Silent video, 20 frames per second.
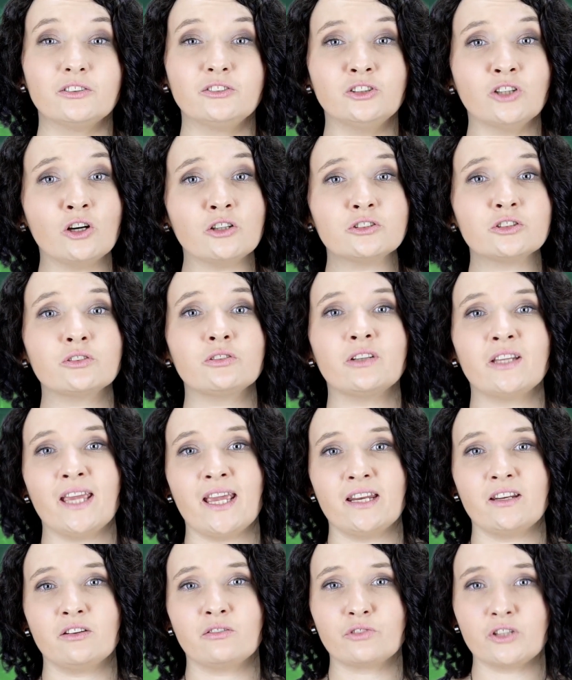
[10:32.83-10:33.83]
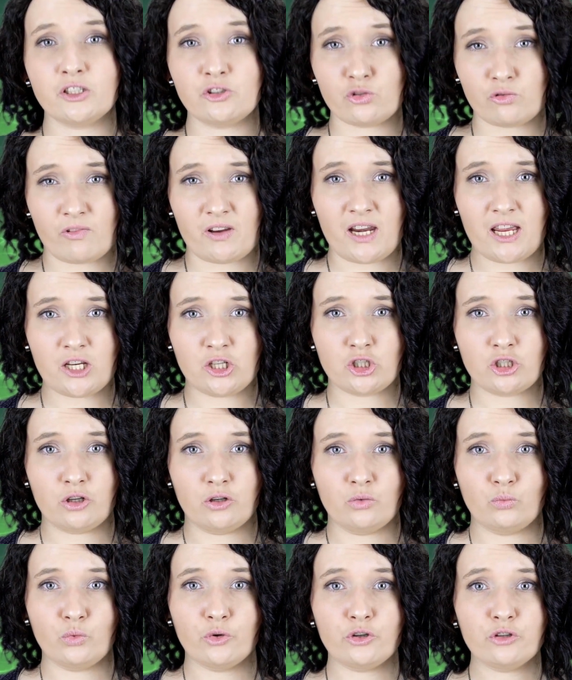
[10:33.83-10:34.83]
Not creating
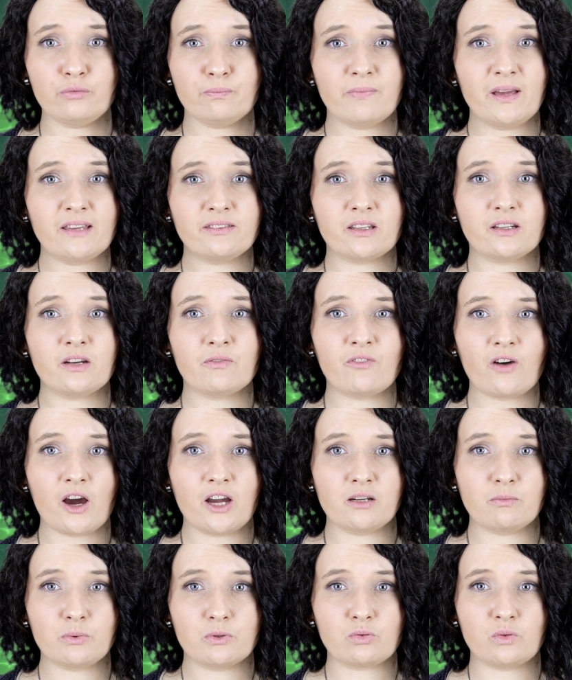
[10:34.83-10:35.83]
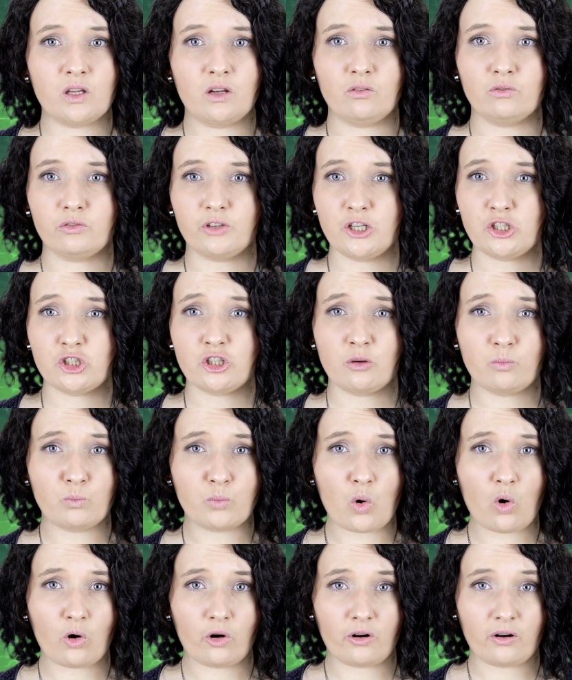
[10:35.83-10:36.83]
rejuvenation wouldn't make the divide between rich
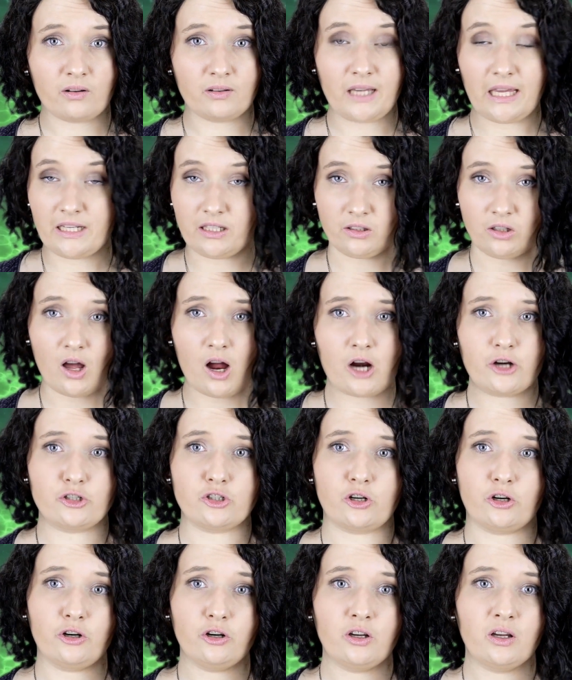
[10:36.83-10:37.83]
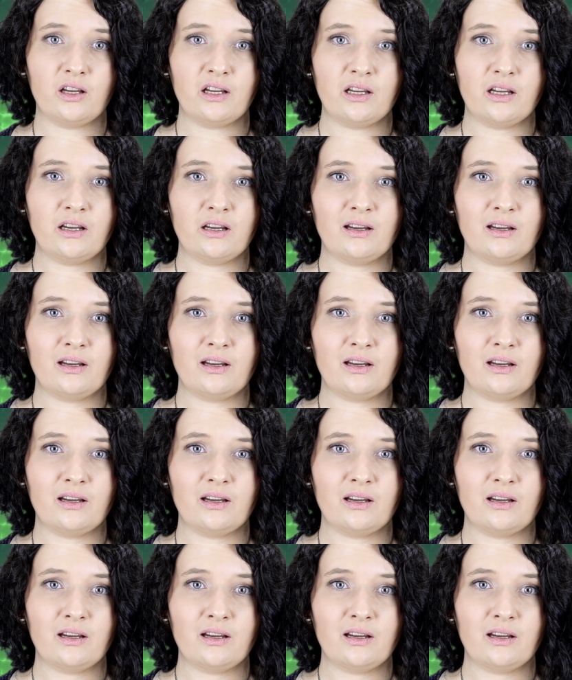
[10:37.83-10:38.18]
and poor any larger,